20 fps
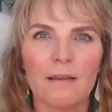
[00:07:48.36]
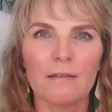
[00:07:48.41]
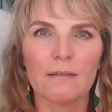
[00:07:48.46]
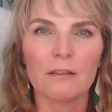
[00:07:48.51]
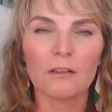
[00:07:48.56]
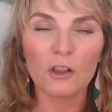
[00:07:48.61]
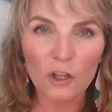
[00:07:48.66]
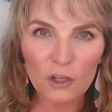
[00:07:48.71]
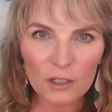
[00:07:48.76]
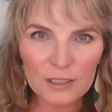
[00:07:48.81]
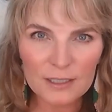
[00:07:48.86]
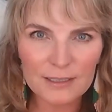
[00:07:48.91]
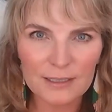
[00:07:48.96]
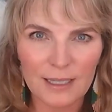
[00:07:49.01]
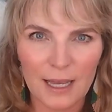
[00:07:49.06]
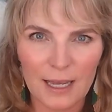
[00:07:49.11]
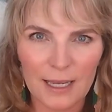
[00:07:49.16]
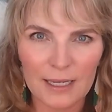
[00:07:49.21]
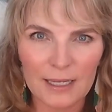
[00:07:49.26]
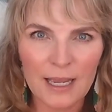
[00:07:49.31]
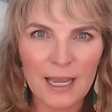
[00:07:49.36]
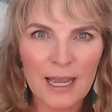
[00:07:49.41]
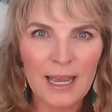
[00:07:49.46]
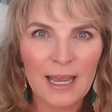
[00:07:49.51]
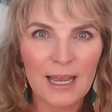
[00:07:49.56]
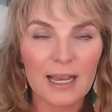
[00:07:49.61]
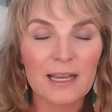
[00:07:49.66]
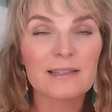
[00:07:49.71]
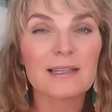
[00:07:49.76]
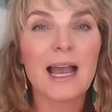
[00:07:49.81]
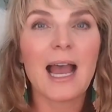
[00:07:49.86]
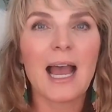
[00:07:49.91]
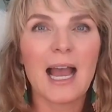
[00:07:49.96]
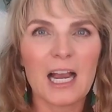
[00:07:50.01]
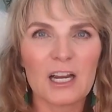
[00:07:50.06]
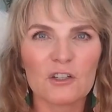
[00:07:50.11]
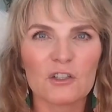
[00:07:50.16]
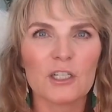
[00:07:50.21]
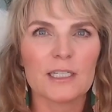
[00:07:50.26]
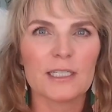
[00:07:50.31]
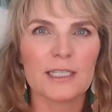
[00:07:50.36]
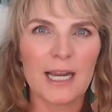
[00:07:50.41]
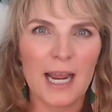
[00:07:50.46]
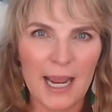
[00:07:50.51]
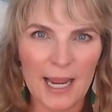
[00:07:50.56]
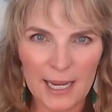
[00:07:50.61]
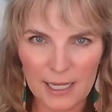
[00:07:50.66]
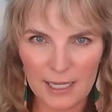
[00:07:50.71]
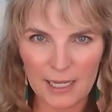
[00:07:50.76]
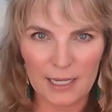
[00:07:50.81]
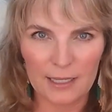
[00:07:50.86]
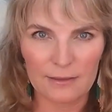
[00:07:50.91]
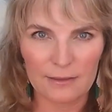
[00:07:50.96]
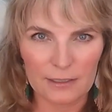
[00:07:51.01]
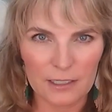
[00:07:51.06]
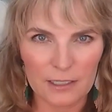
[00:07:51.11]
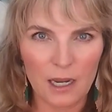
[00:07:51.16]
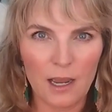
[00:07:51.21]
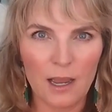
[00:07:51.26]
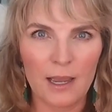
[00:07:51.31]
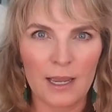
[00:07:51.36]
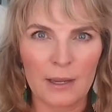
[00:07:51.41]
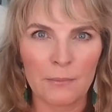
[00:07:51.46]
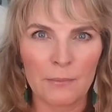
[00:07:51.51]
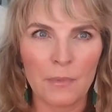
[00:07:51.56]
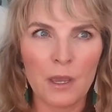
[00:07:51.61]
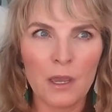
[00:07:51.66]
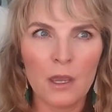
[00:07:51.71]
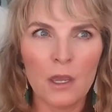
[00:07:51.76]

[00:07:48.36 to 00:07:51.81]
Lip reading: looks like is actually taking the time